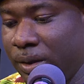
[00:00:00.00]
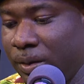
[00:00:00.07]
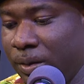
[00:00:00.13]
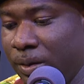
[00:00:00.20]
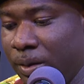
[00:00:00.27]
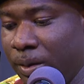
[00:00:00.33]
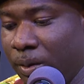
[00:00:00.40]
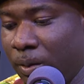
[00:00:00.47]

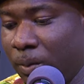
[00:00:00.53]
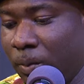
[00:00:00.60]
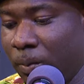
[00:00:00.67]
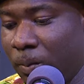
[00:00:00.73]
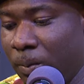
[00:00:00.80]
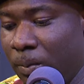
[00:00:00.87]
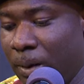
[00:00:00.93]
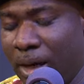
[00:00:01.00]
you know,
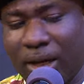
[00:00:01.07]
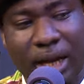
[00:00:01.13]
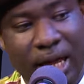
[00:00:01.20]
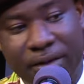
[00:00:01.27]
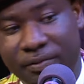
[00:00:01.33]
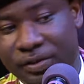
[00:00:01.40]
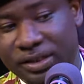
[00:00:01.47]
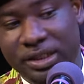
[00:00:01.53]
a
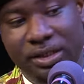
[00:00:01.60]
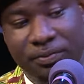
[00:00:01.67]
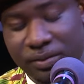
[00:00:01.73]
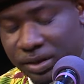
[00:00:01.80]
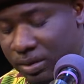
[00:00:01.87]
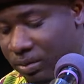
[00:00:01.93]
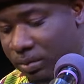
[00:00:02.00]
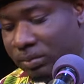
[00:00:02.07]
lot of us, even,
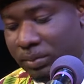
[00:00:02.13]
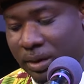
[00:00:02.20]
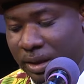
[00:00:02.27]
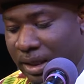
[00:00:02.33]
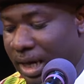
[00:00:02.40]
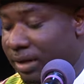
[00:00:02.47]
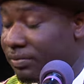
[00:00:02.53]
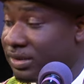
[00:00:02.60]
you know, a
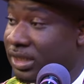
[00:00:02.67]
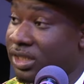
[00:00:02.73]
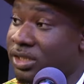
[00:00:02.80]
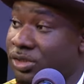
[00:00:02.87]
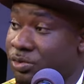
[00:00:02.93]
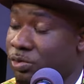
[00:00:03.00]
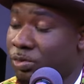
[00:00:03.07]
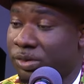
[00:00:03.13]
lot of us in
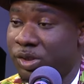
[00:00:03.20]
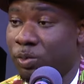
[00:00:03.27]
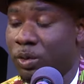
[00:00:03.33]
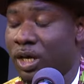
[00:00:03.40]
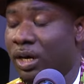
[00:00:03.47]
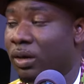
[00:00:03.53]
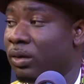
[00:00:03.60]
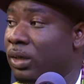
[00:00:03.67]
this room as
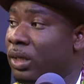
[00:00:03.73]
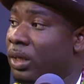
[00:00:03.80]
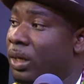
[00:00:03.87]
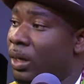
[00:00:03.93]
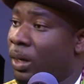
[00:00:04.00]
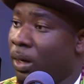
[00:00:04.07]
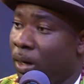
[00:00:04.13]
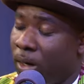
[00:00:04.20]
well,
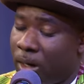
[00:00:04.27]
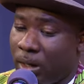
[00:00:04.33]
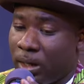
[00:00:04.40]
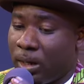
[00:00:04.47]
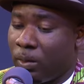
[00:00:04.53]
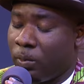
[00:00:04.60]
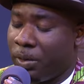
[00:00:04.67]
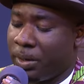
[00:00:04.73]

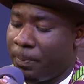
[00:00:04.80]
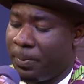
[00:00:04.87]
we're